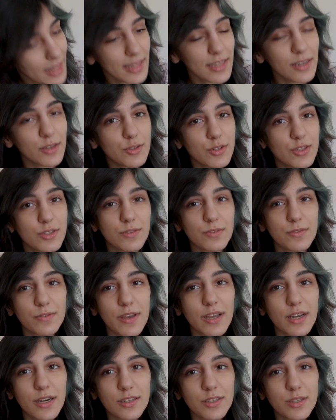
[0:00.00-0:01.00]
And then you just
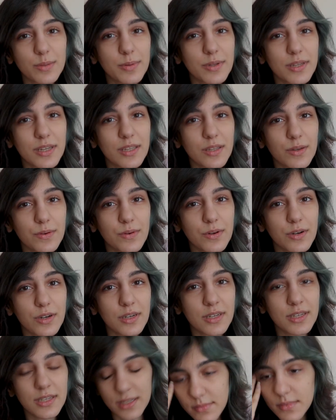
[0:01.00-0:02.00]
fail to put in the
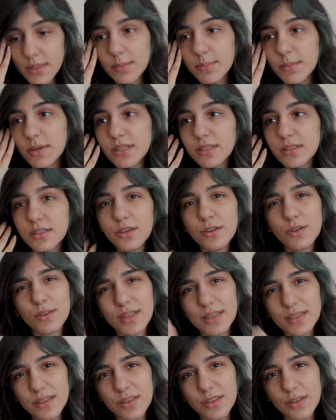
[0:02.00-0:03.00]
work. But you know,
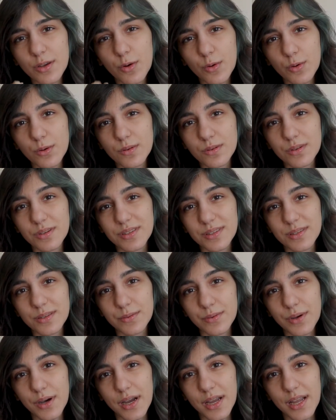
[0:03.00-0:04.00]
that's not the only
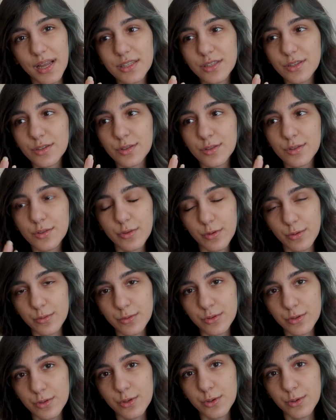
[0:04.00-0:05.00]
reason why you
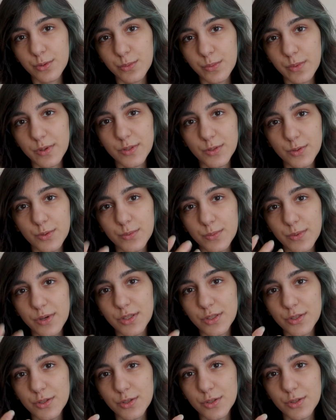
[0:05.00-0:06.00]
don't do what you
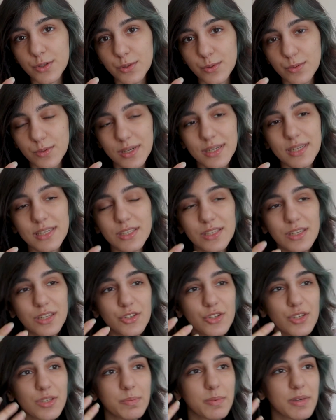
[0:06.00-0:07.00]
want to do. Like, it's
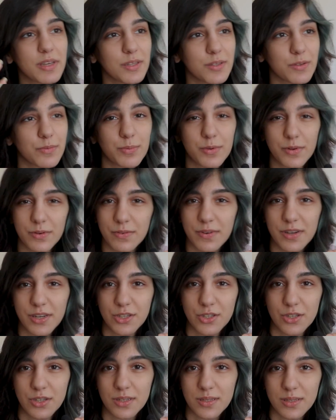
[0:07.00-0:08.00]
not just because of
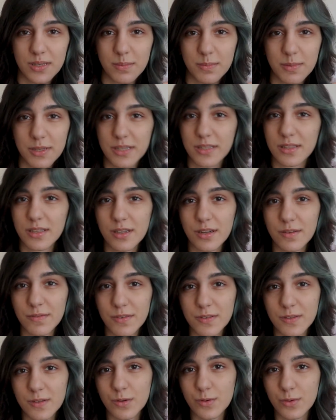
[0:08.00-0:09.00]
perfectionism. Like, a lot of
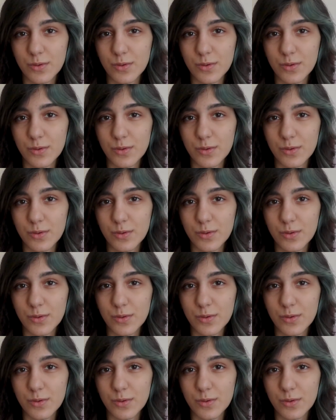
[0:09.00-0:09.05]
us are